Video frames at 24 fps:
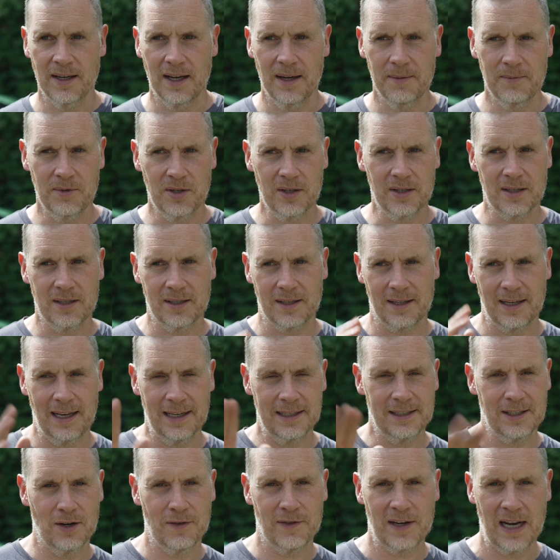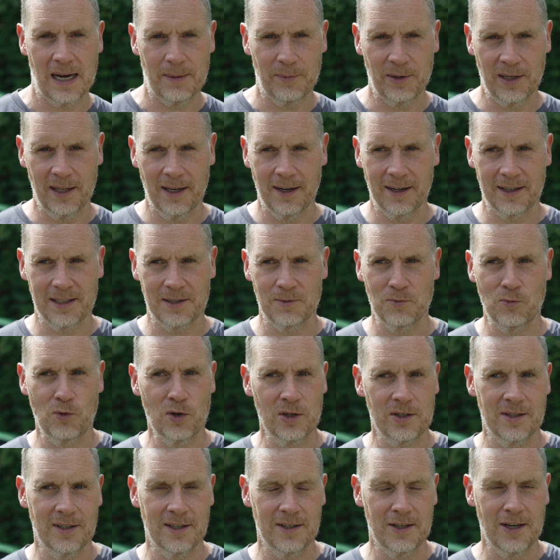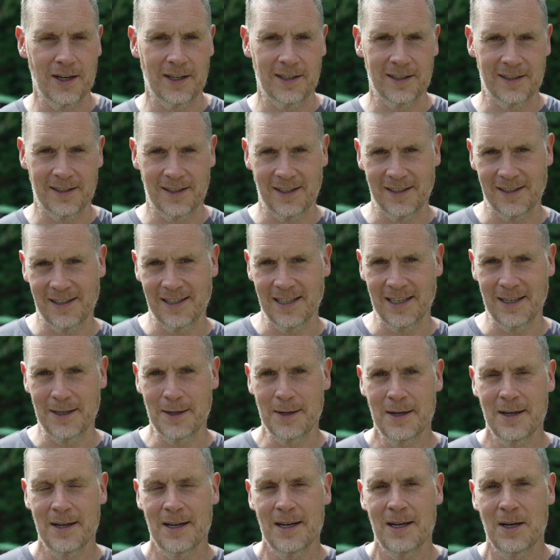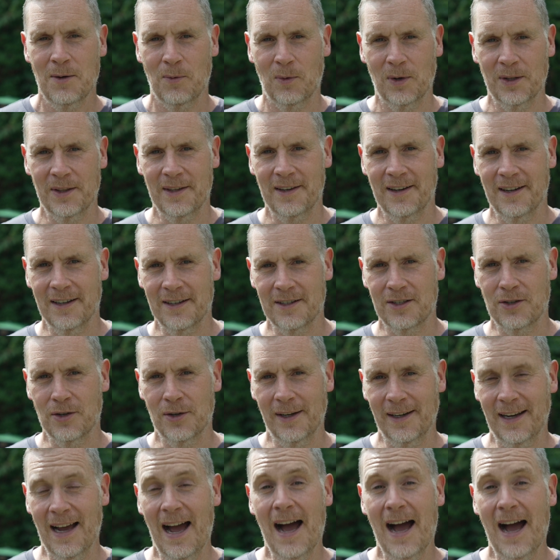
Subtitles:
I'm just glancing off camera there because I'm watching the chickens to see what they're doing.